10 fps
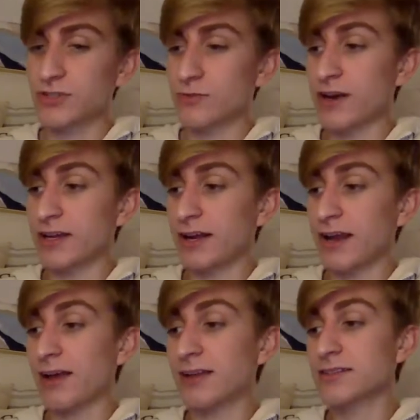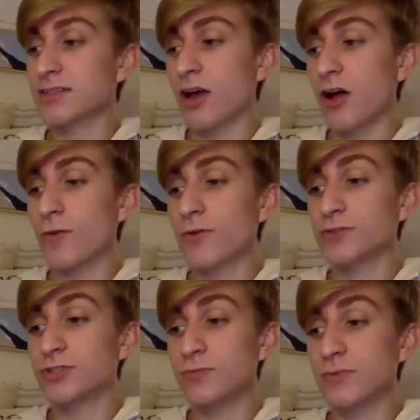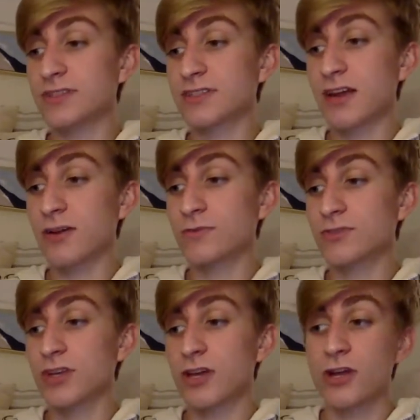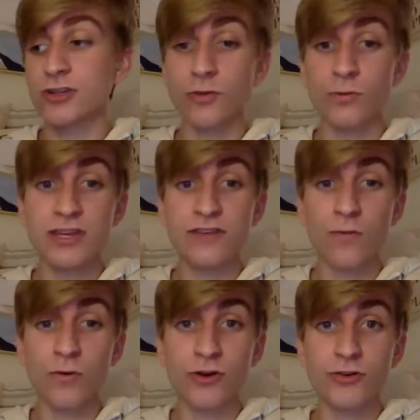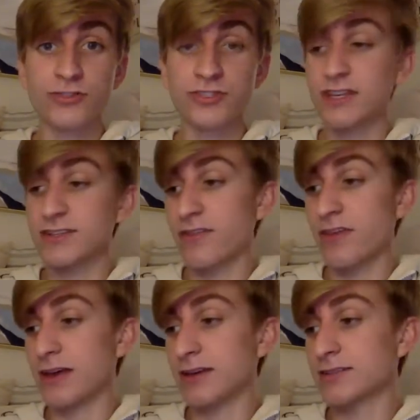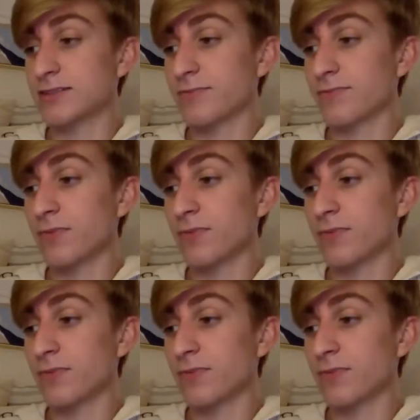to recognize all those human sounds, to weave words into things.